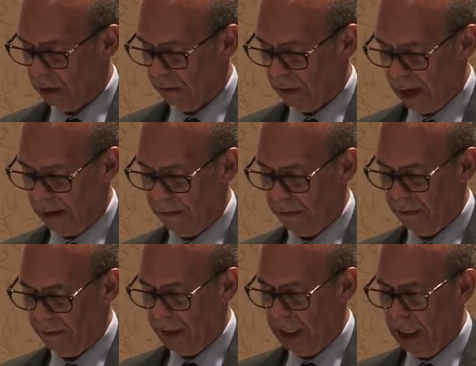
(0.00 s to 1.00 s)
of life
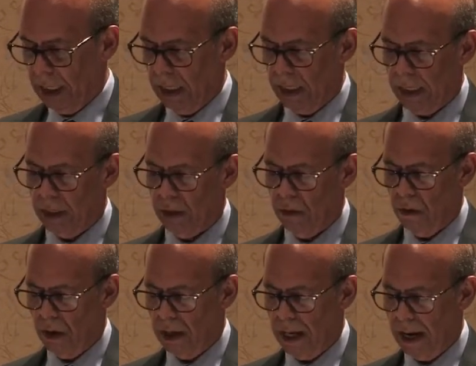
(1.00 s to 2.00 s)
that you
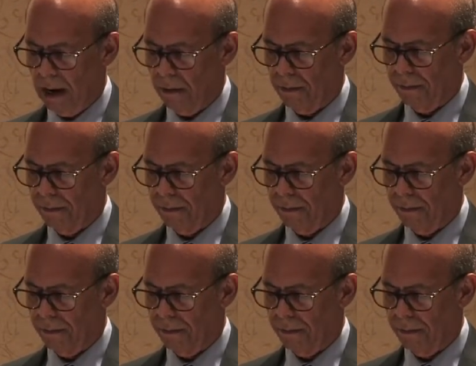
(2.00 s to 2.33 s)
are now.